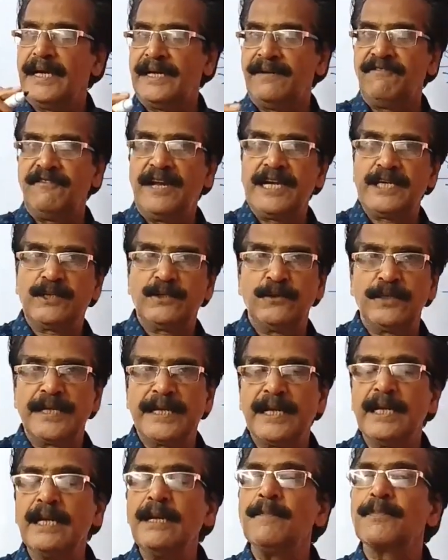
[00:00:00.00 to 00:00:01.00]
n
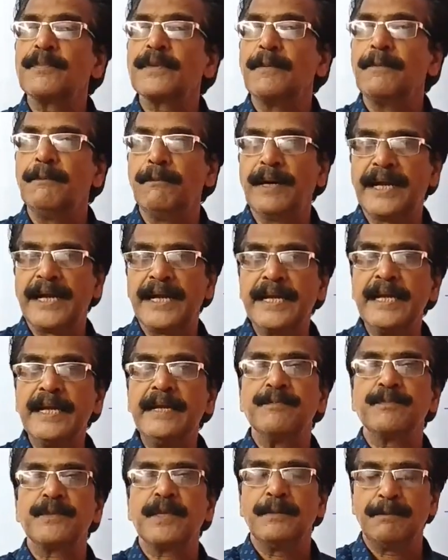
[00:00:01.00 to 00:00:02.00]
factorial
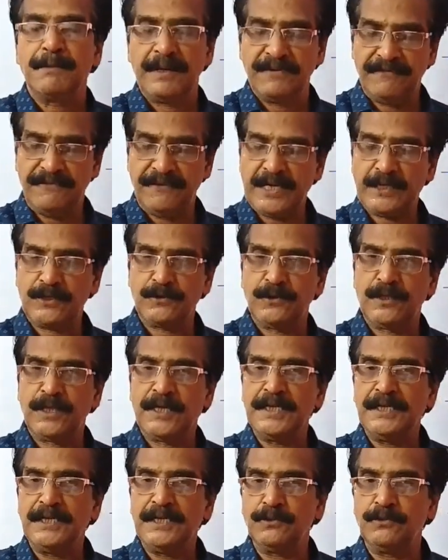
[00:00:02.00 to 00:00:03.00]
by p
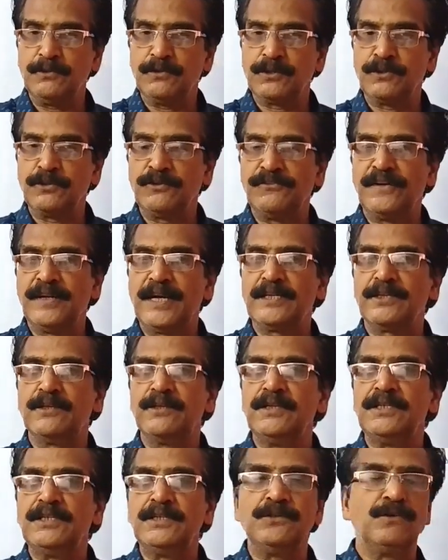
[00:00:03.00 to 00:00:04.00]
factorial into q
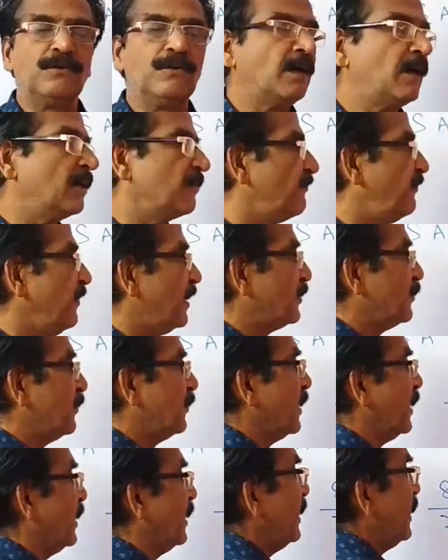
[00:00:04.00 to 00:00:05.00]
factorial into r
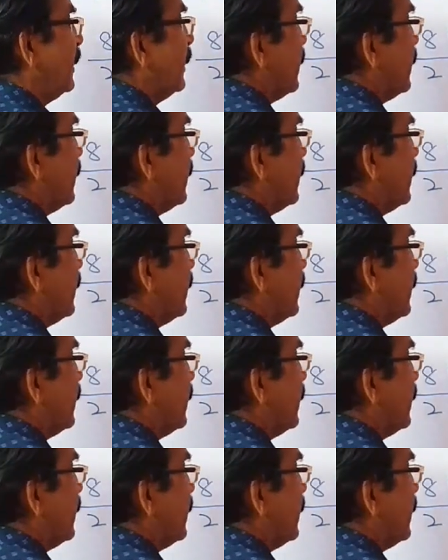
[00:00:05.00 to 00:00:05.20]
factorial,